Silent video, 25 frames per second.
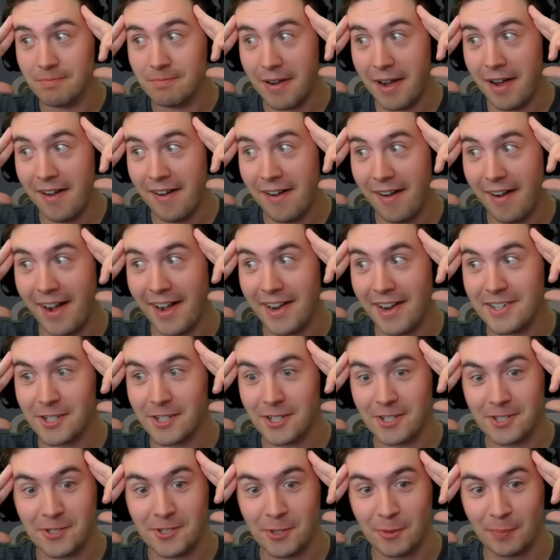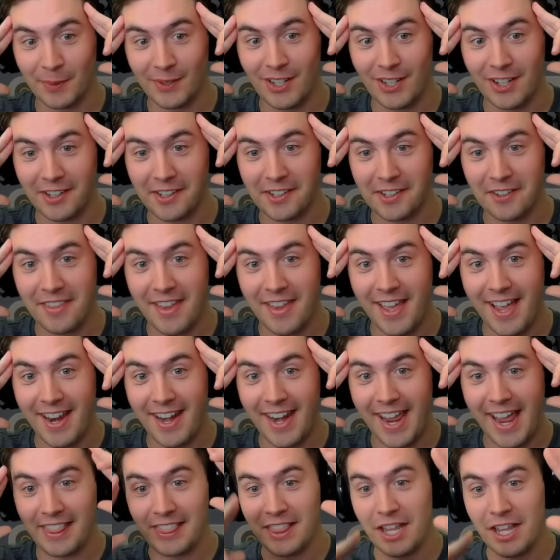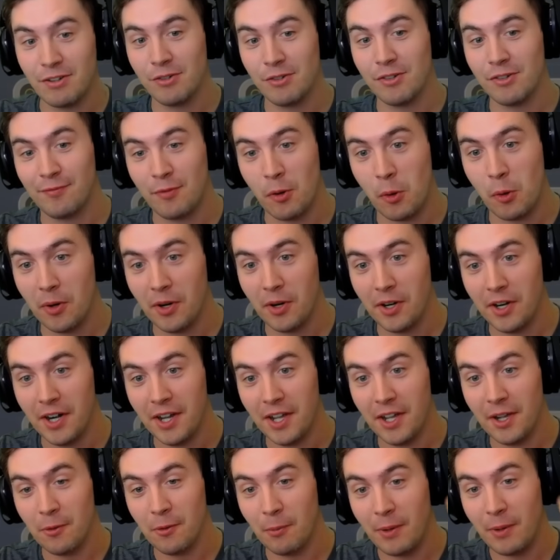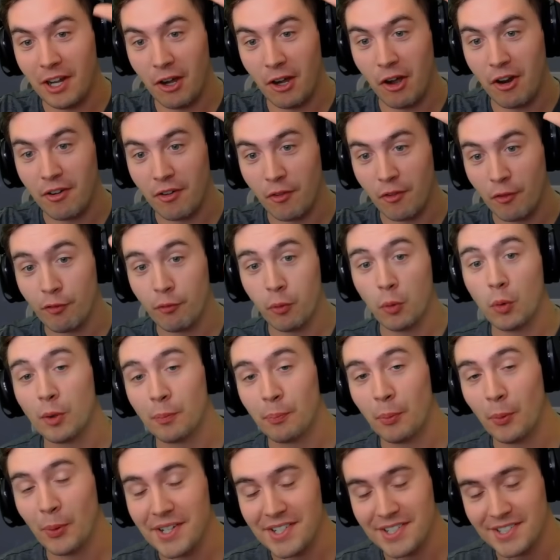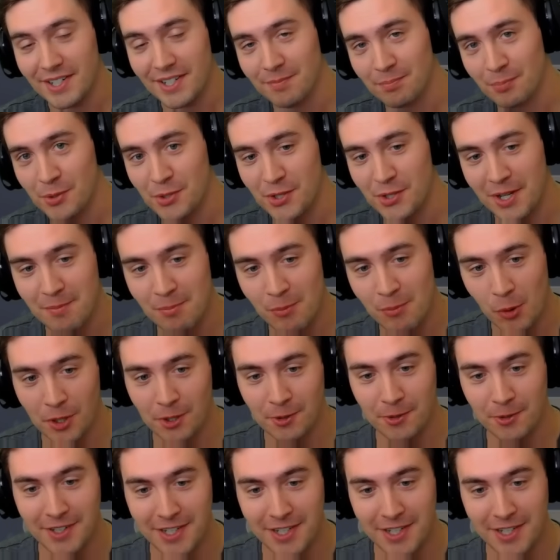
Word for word: I just got super lucky on that. At level four, we got 4.7% more crit